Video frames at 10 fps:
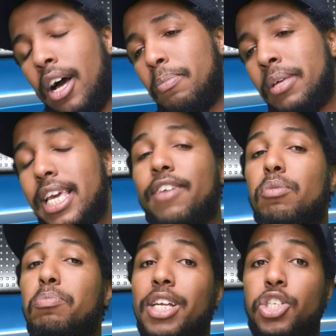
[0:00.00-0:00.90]
He
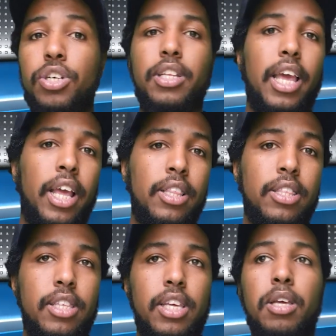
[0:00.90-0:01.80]
even mentioned in
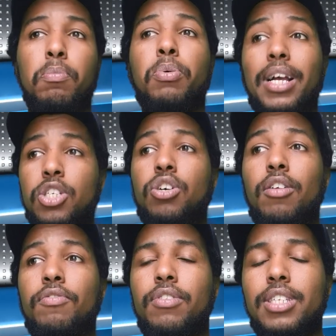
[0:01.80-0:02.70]
the press
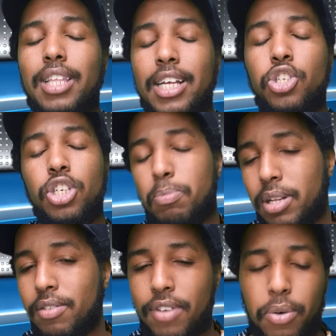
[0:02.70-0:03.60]
conference that it's just been
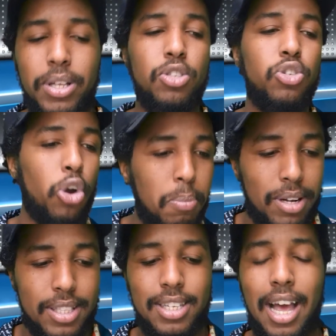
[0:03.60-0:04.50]
a very
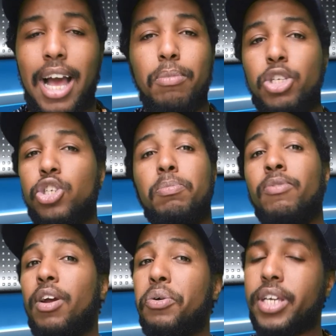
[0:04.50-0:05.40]
turbulent time. It's just been
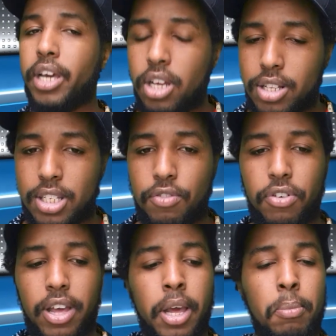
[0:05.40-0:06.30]
very chaotic for
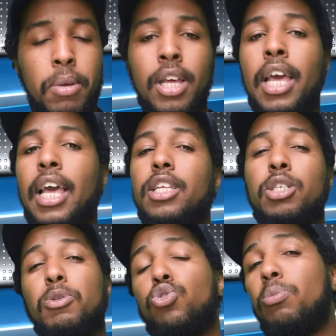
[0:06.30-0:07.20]
him. There's
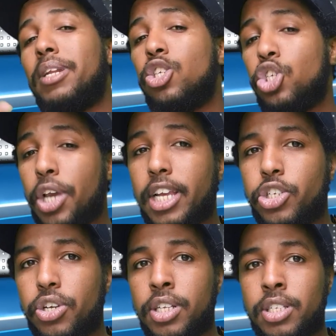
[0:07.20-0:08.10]
been too many
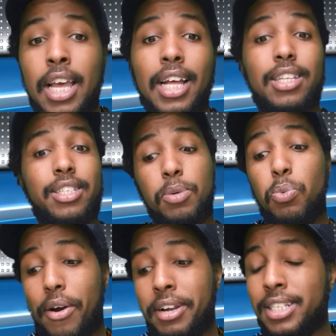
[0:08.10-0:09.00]
changes. The team
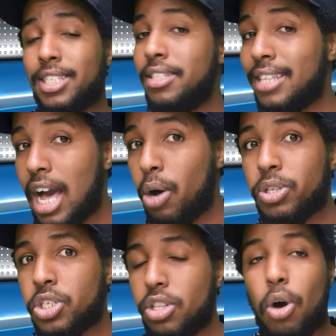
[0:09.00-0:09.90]
where it's now,
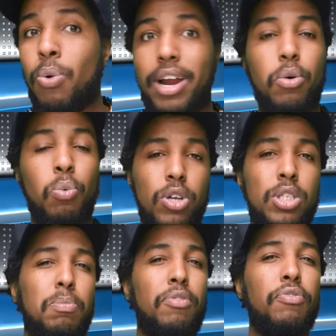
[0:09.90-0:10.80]
it's not where it was
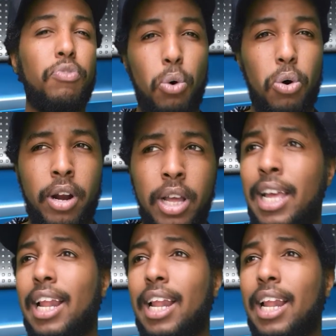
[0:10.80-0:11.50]
before.